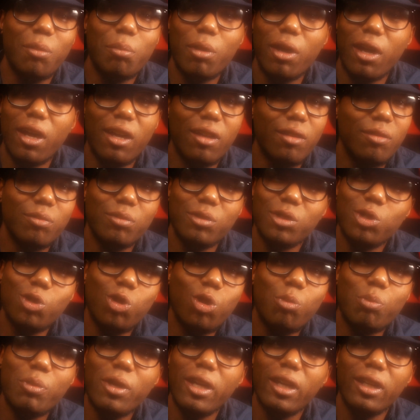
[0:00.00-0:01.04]
man,
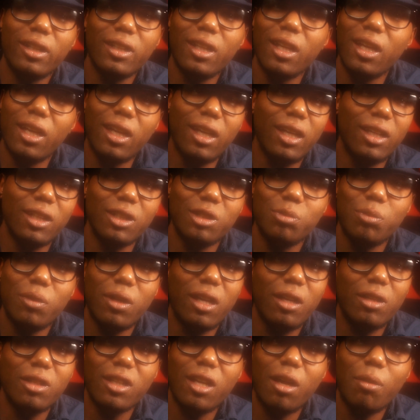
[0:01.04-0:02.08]
doing big things,
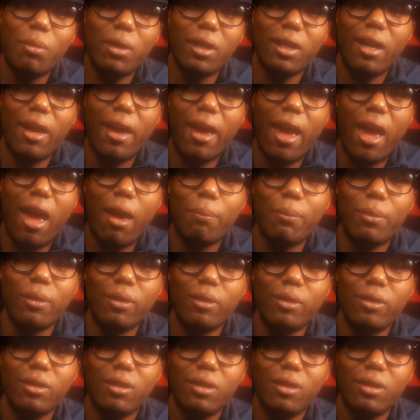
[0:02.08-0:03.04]
man. Gotta make it happen.